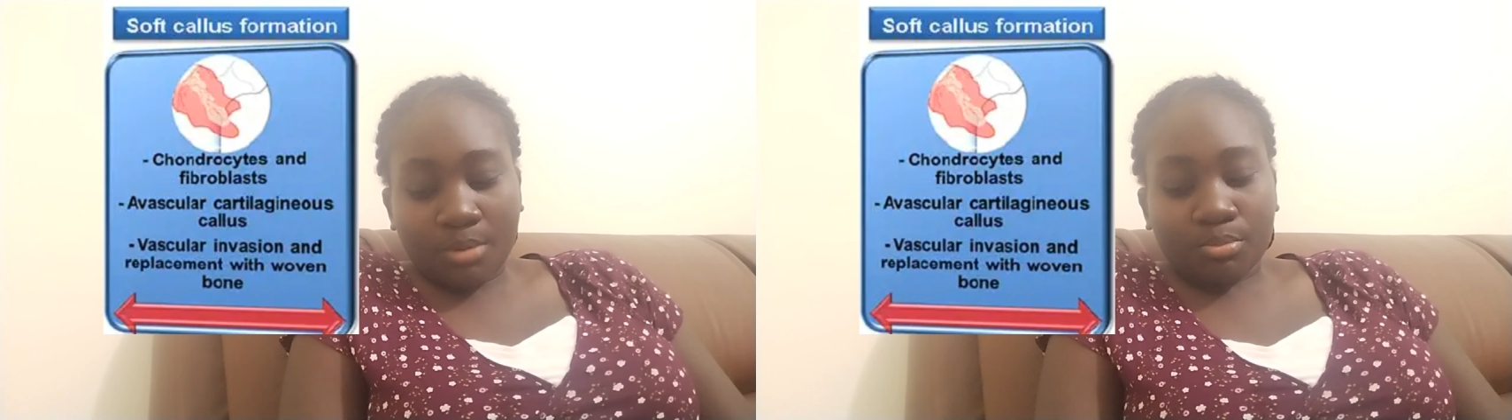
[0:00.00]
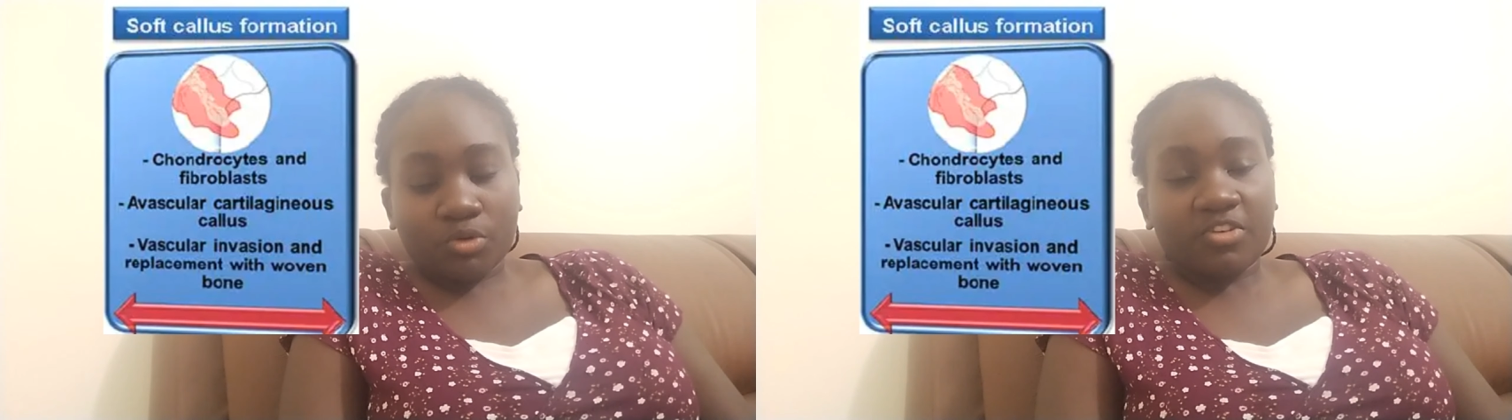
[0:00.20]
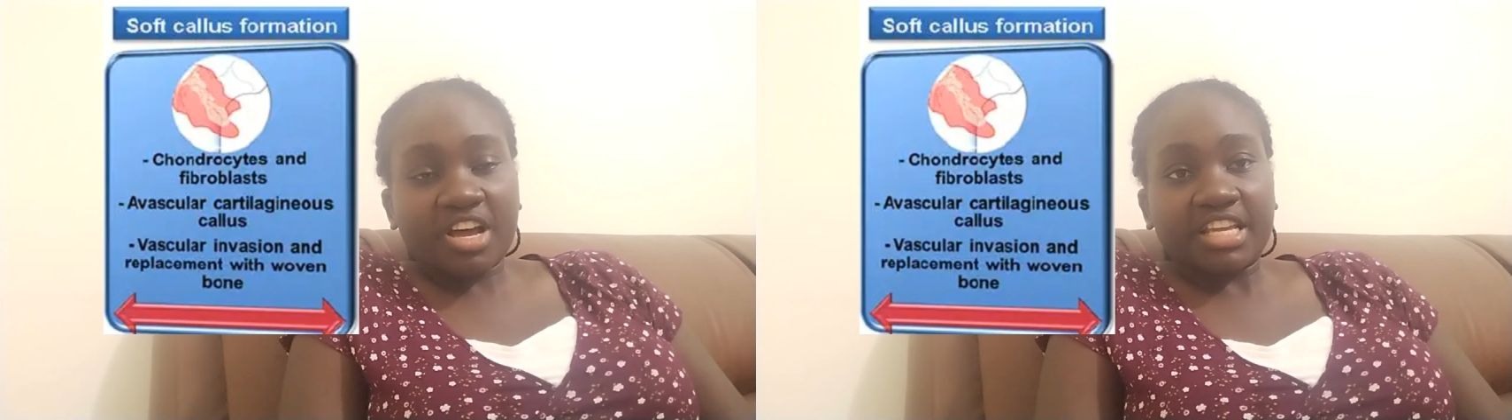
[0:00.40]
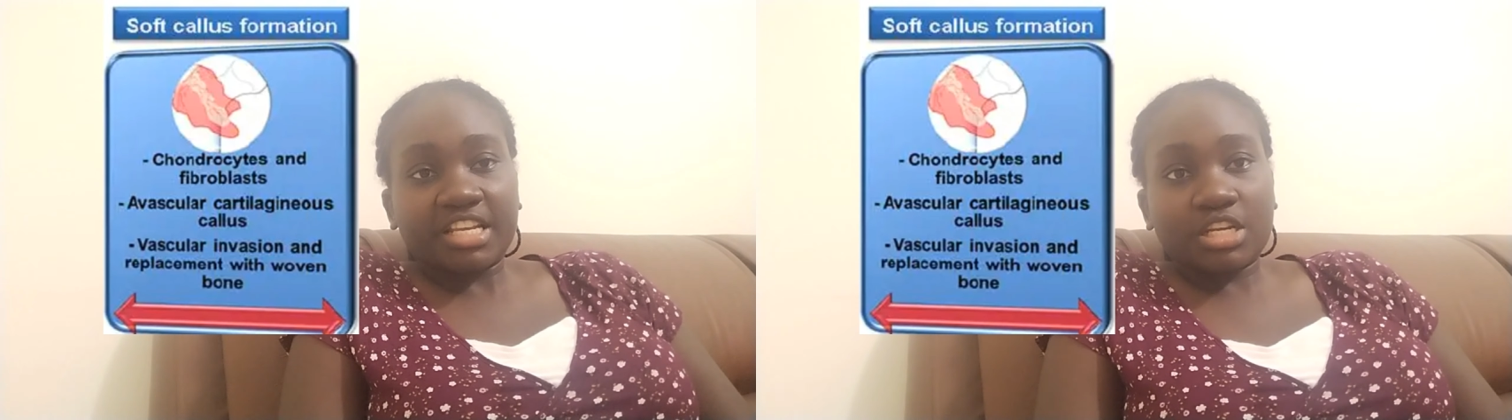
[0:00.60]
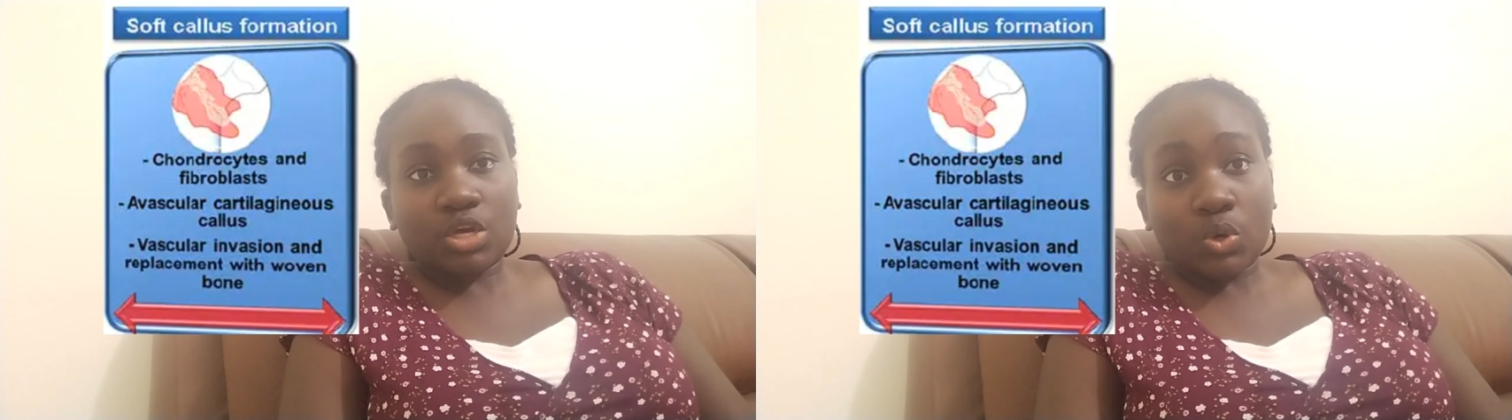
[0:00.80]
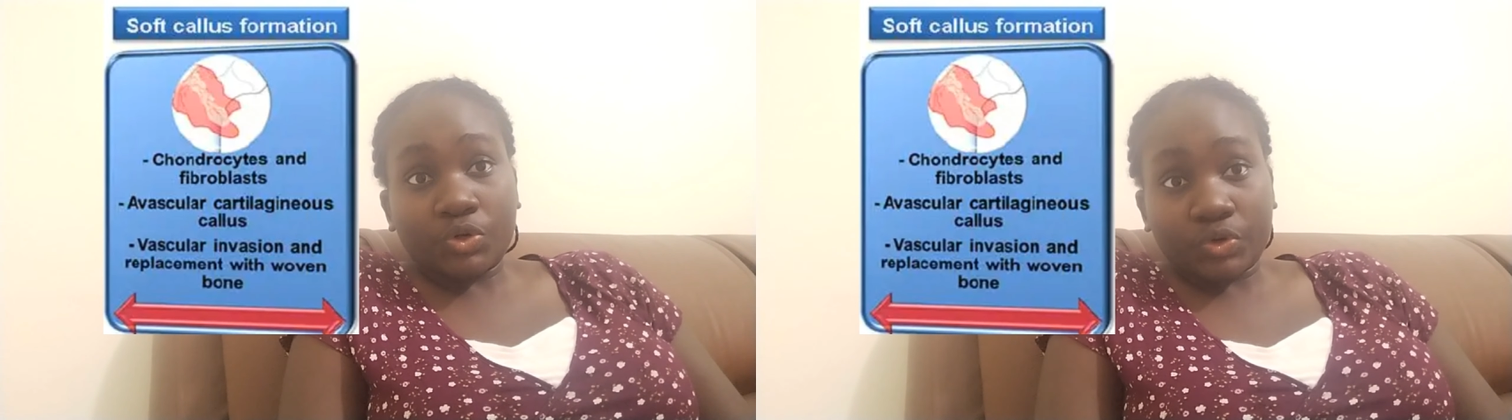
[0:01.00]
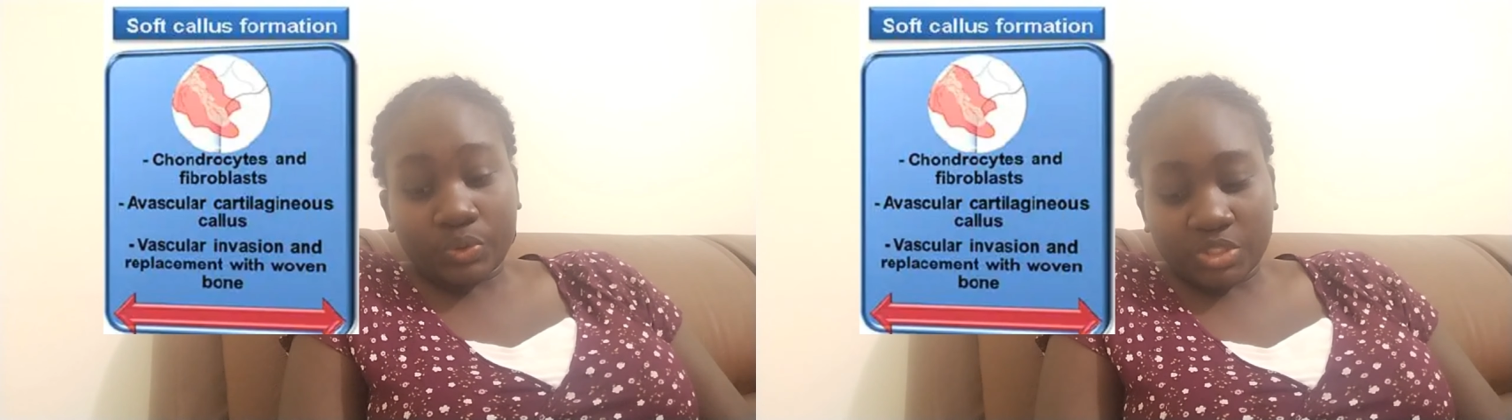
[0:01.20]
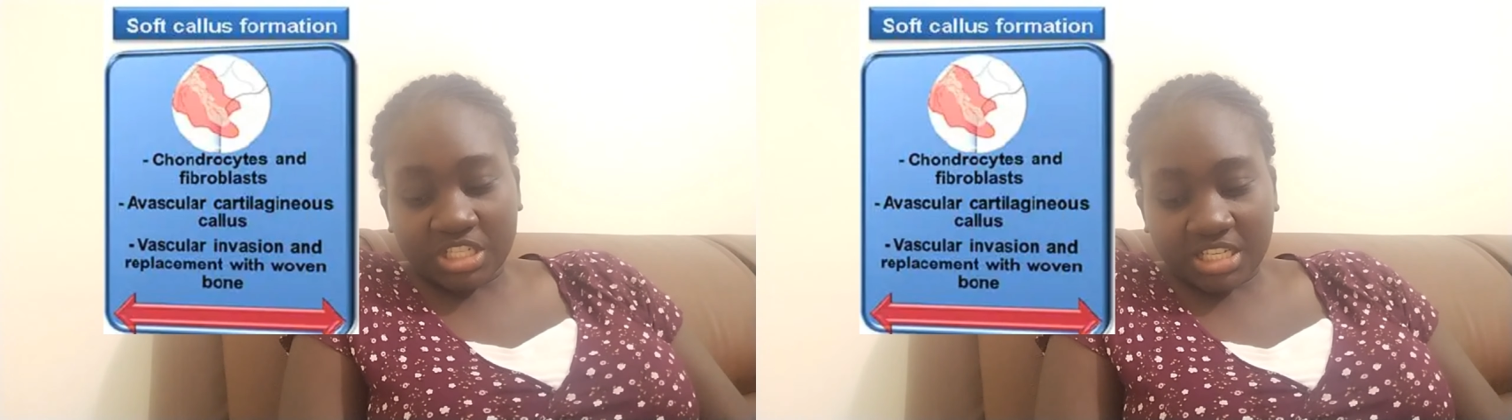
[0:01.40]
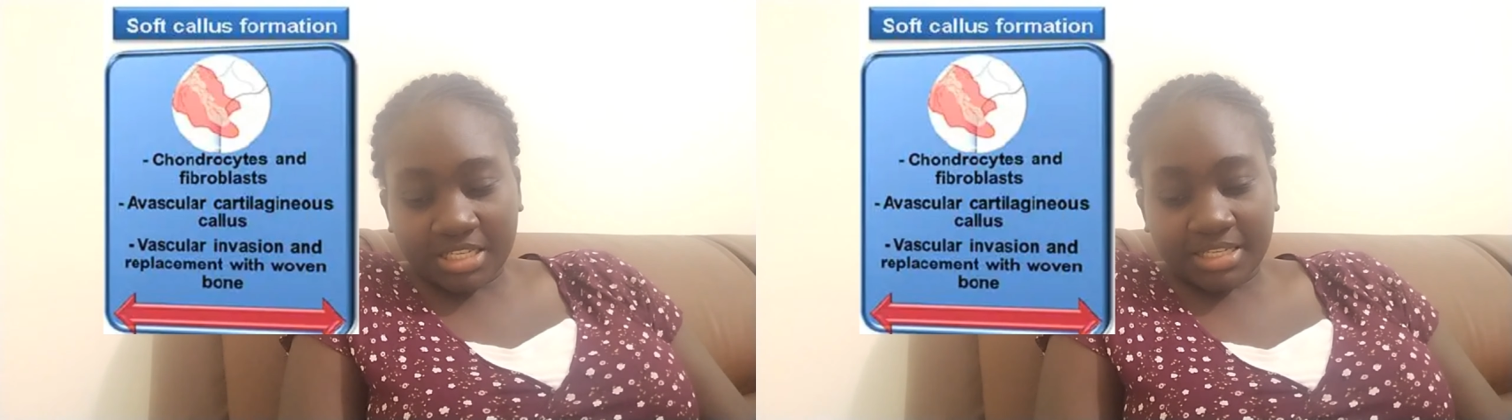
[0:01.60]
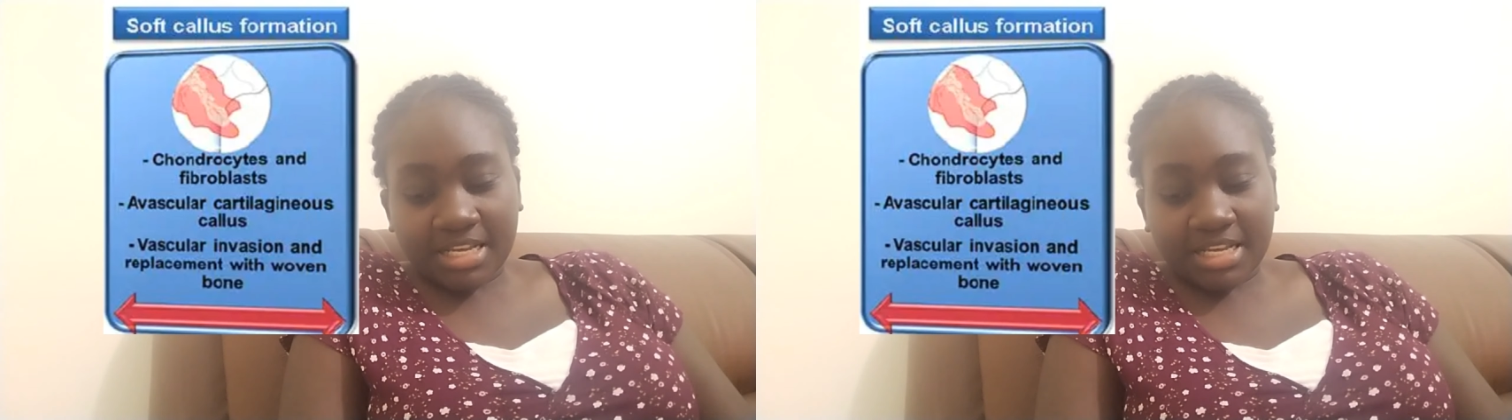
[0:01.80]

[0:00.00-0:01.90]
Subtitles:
provide chondrotic